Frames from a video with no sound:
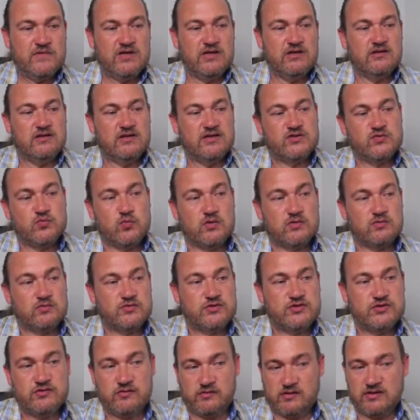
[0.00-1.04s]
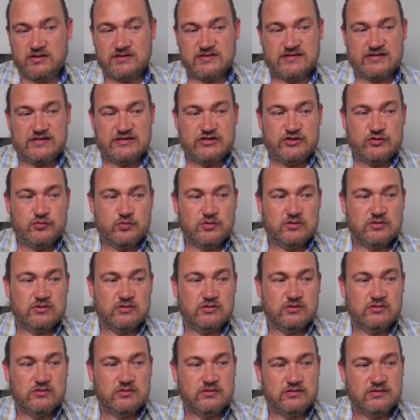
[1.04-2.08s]
there's 1 or 2 things that you
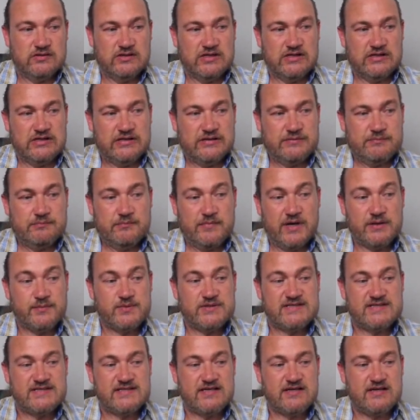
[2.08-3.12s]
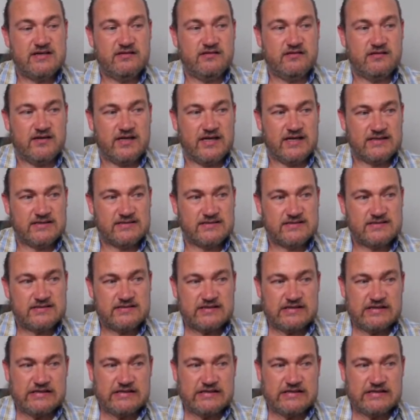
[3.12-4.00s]
will maybe see that